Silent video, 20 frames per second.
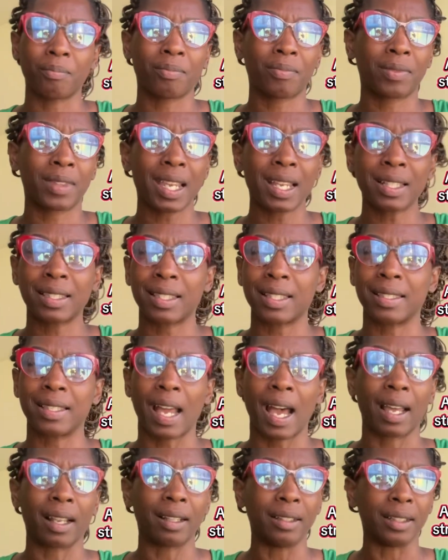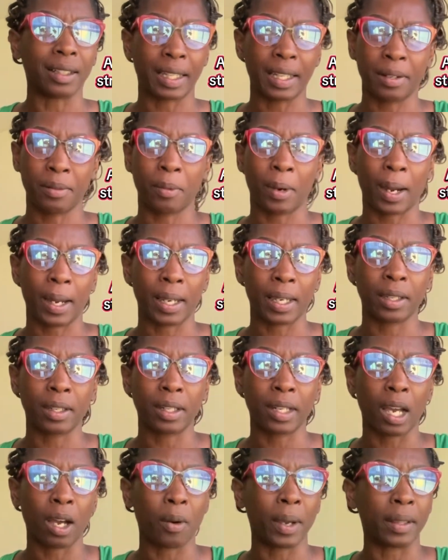this is not looking right,
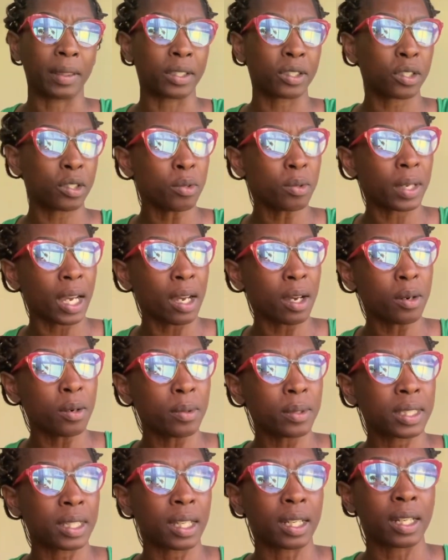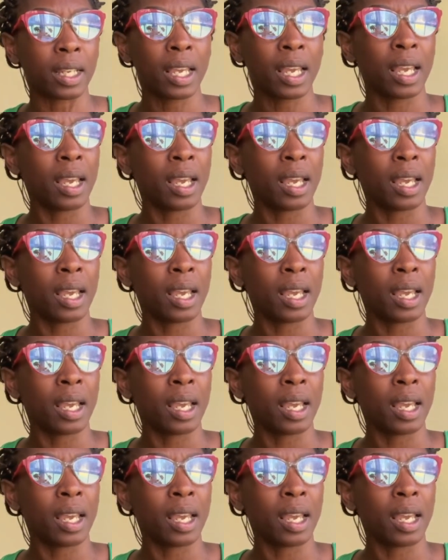and the two coats, and